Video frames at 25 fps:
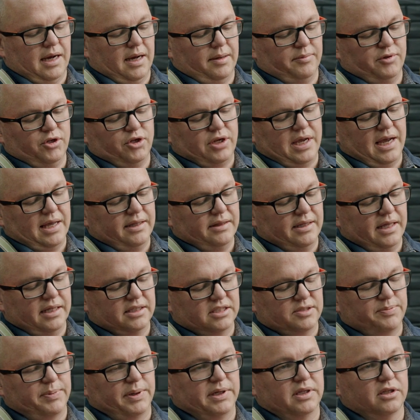You can then
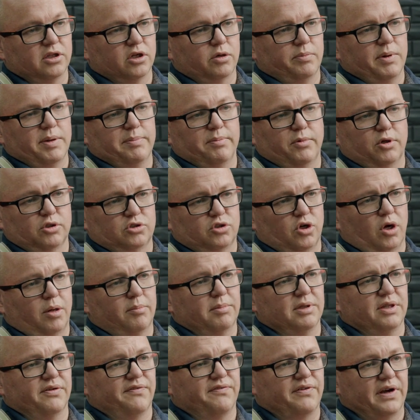spend a little bit more
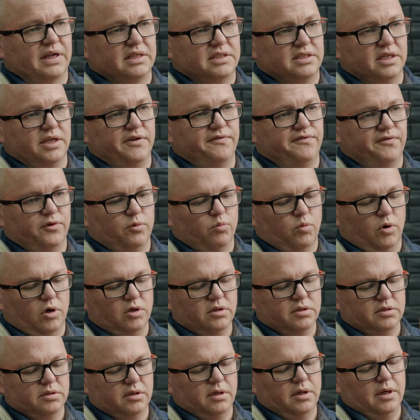time on the face if you
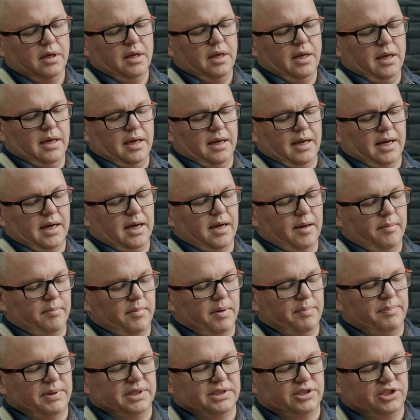want,
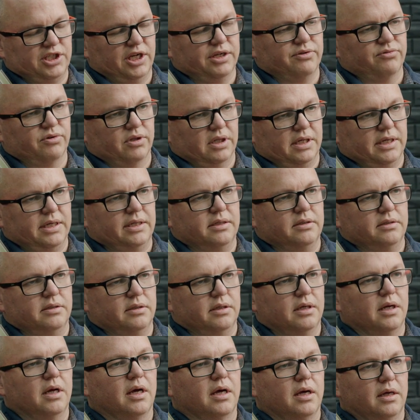but generally
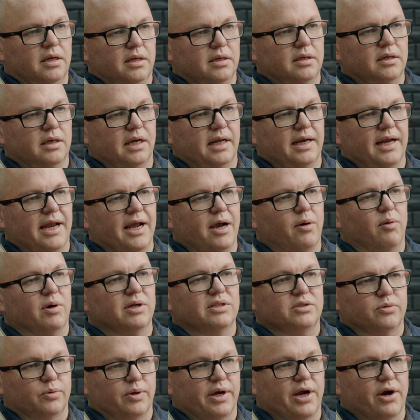an hour
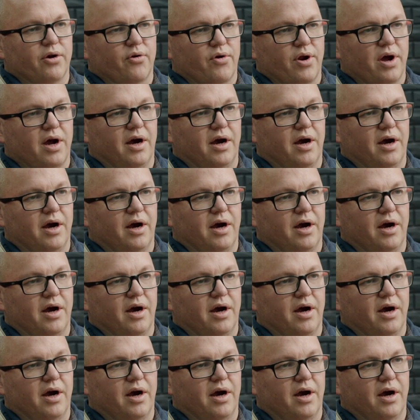to an hour and a